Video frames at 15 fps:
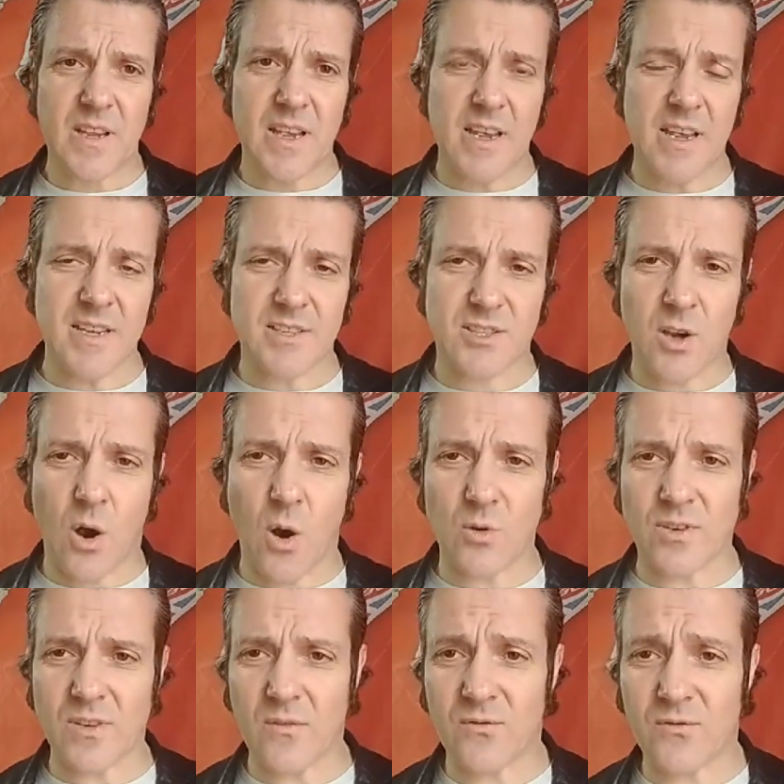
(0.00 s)
It's called
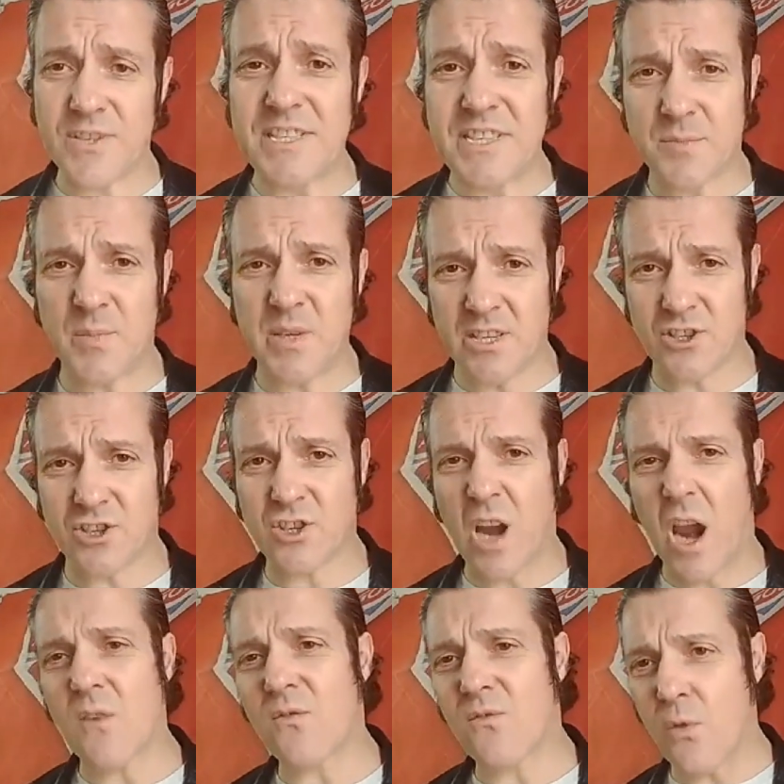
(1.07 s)
Free Speech
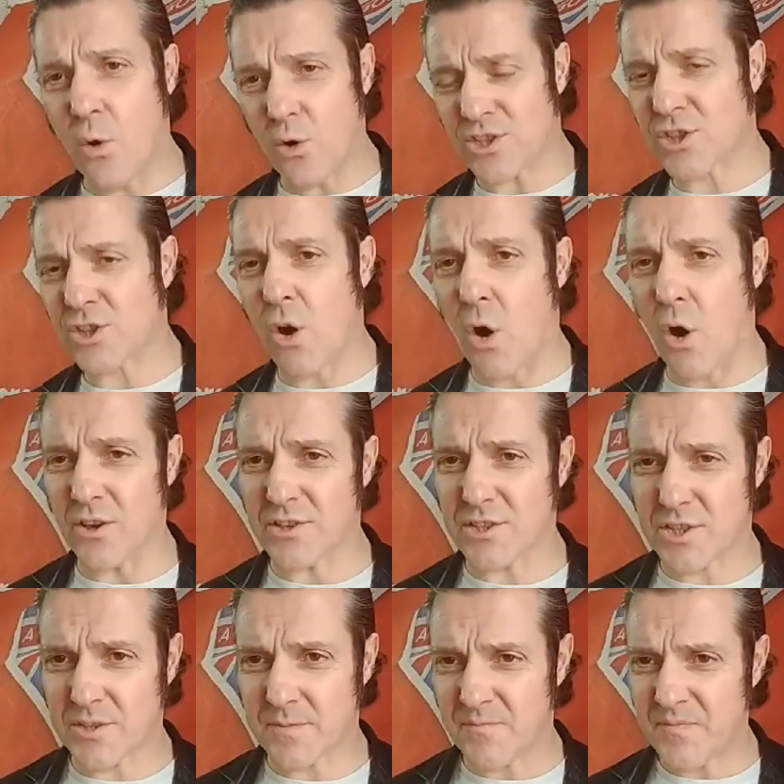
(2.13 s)
for
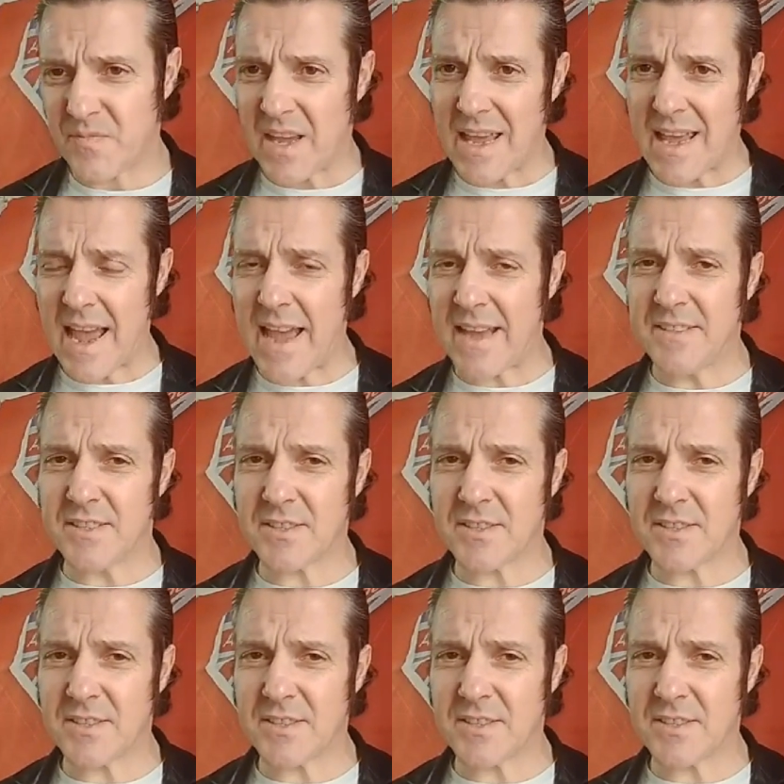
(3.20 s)
Scots. And